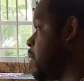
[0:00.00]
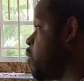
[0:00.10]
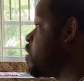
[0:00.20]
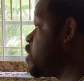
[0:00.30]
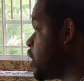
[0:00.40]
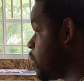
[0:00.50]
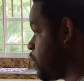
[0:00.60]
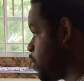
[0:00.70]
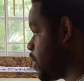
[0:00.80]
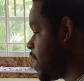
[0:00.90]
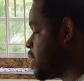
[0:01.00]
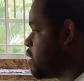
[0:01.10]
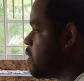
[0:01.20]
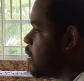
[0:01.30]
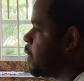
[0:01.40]
I wanted to share it with you guys
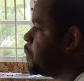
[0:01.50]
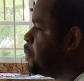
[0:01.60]
this year.